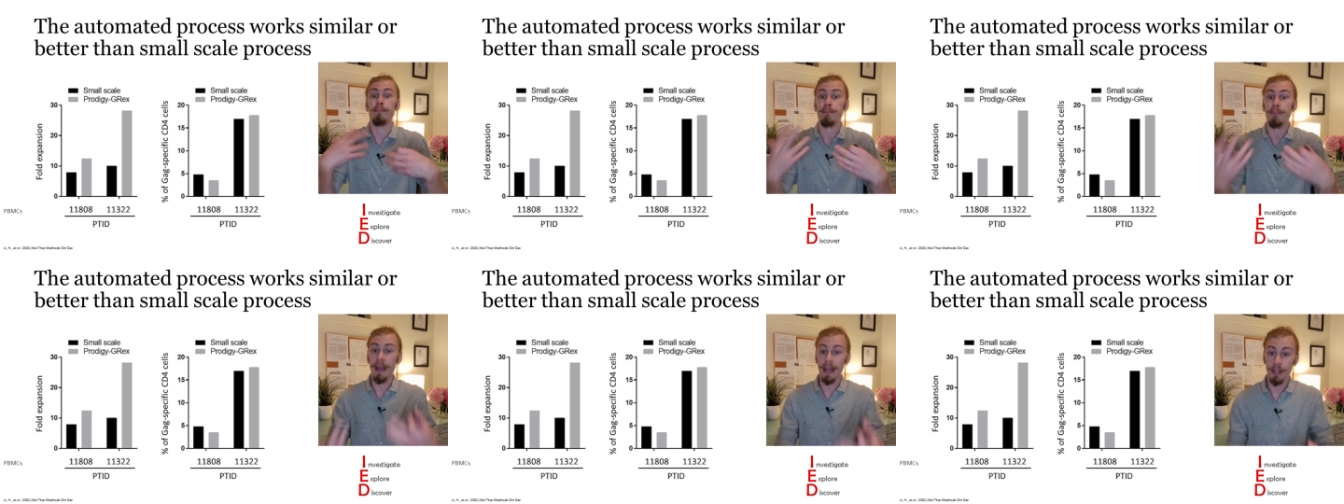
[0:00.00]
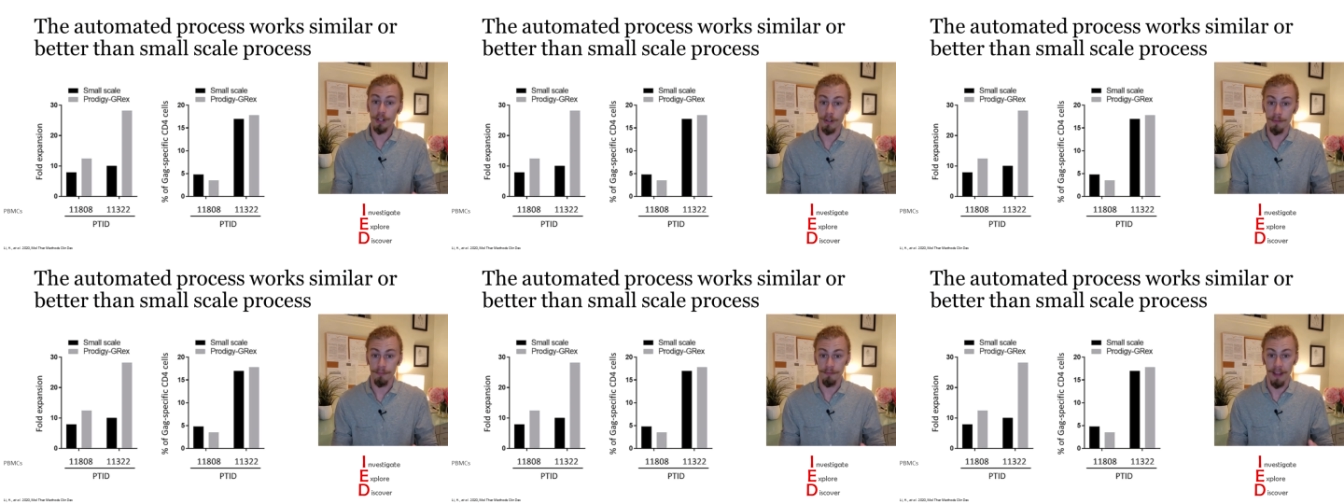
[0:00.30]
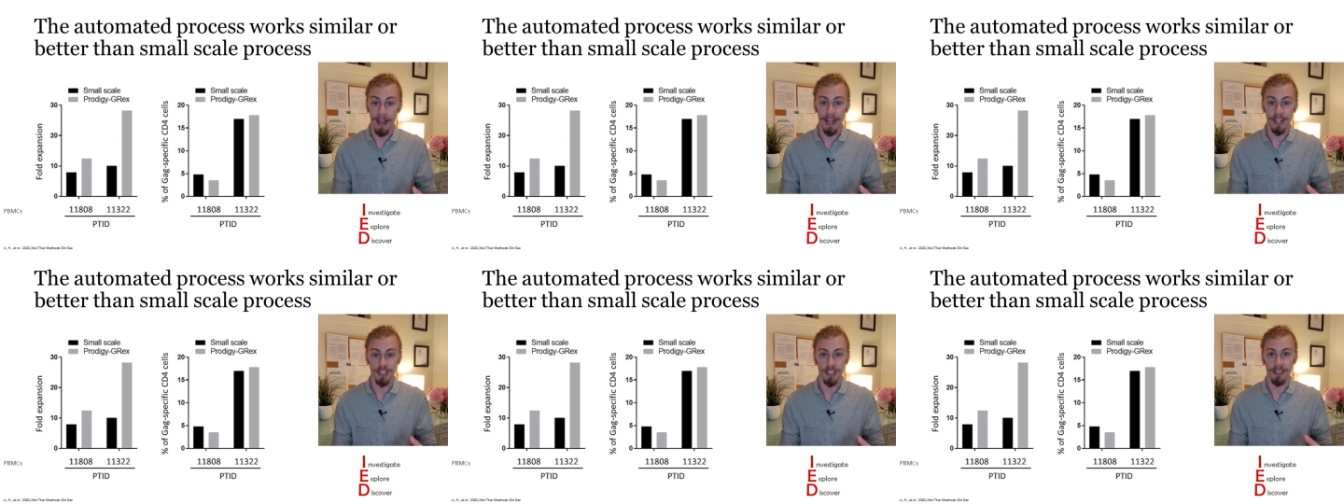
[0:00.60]
better
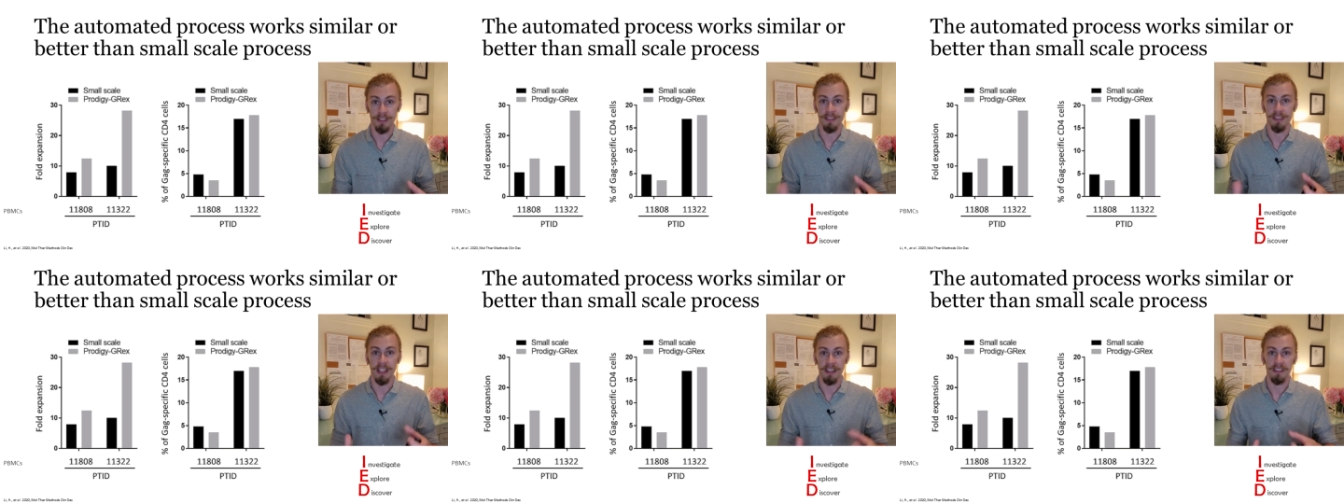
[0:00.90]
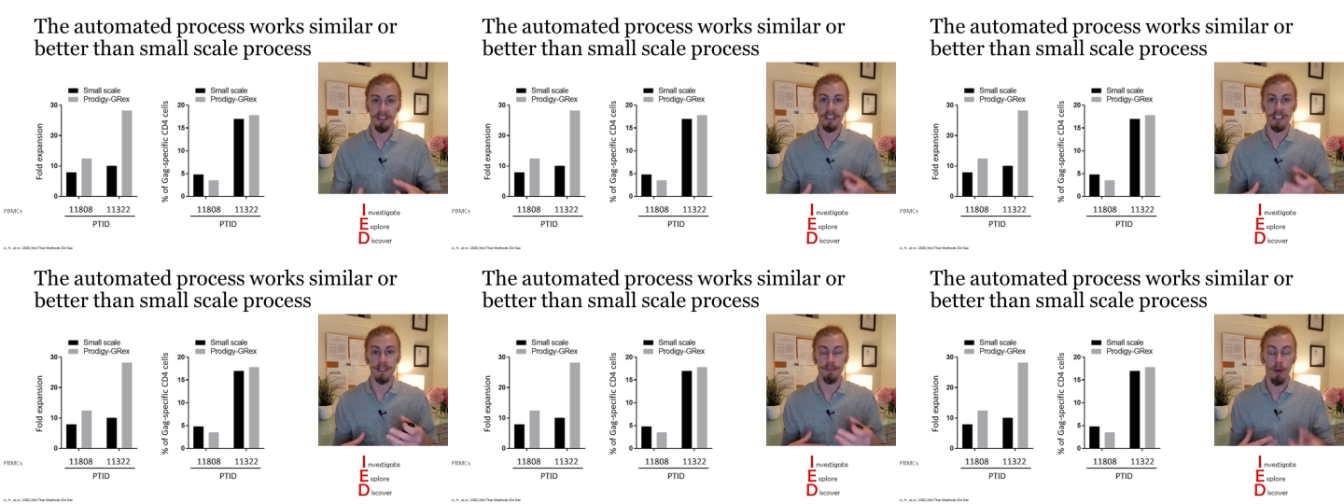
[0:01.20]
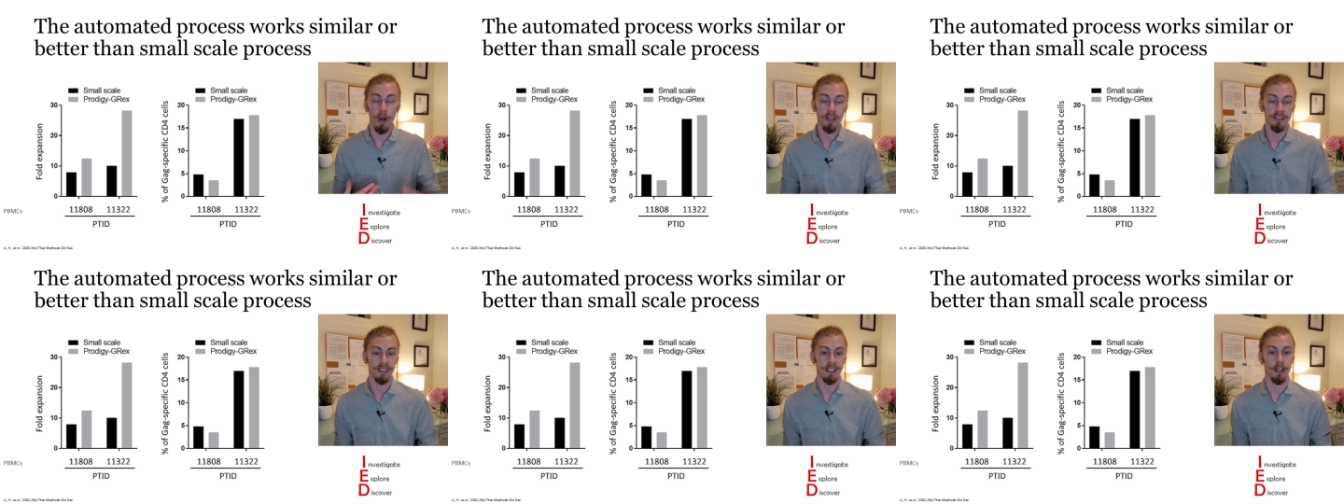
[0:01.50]
fashion than the
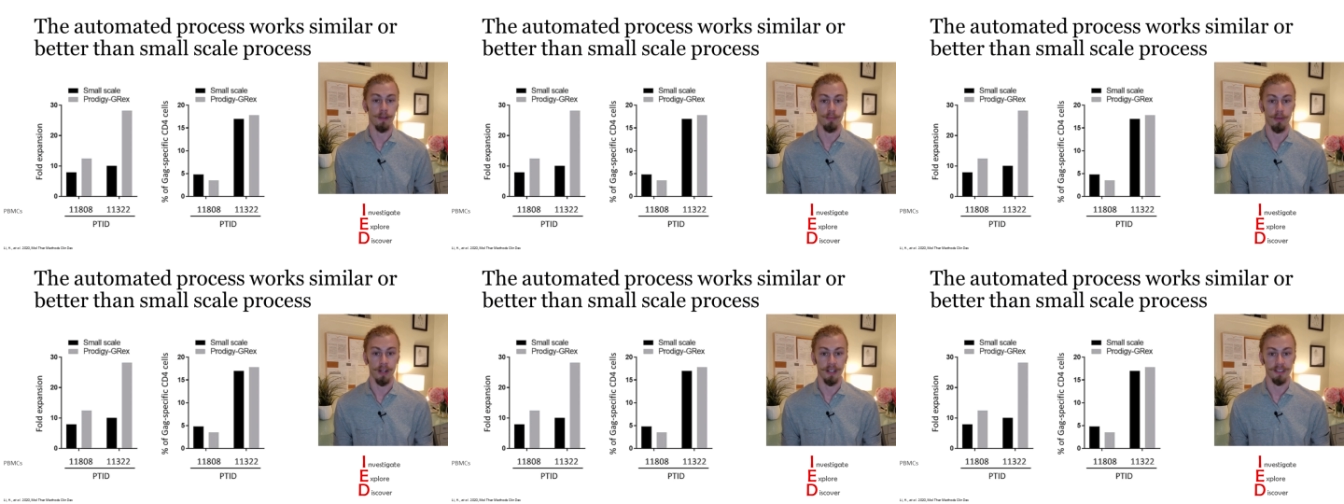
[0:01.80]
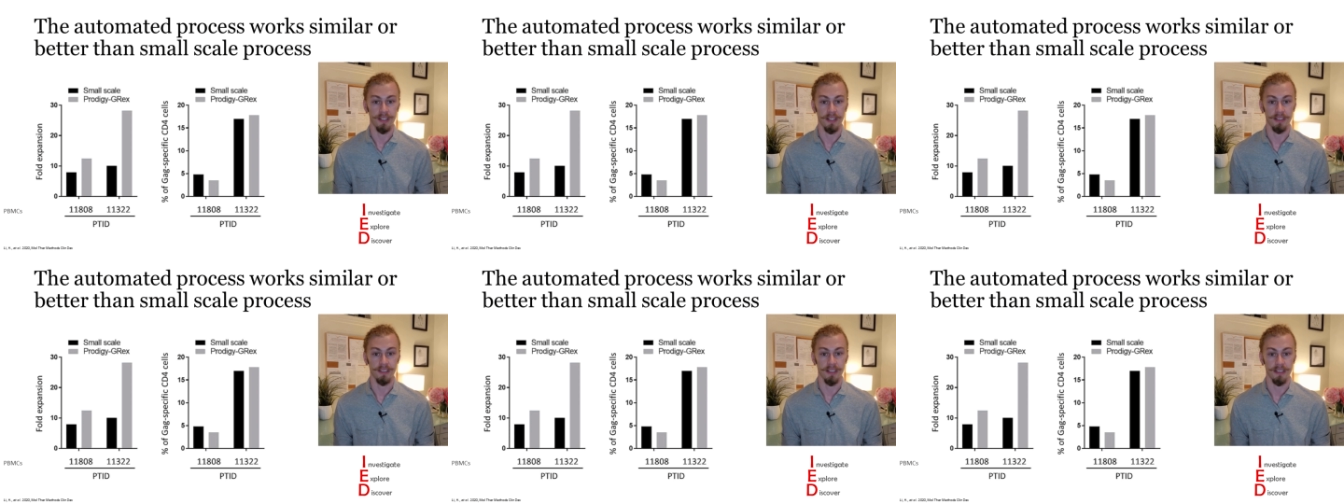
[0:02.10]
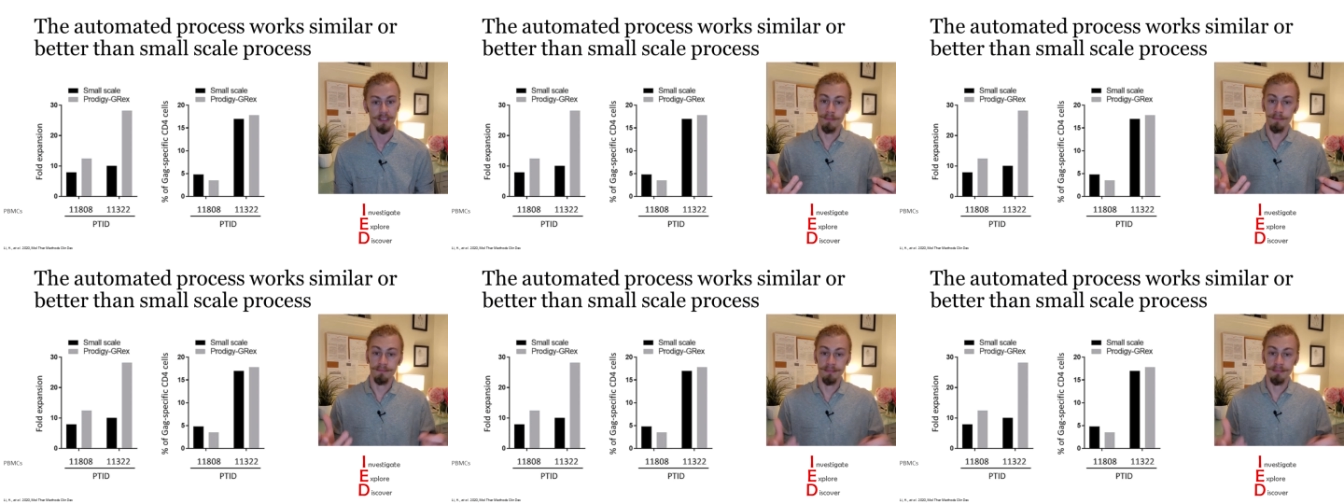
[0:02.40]
small scale processes.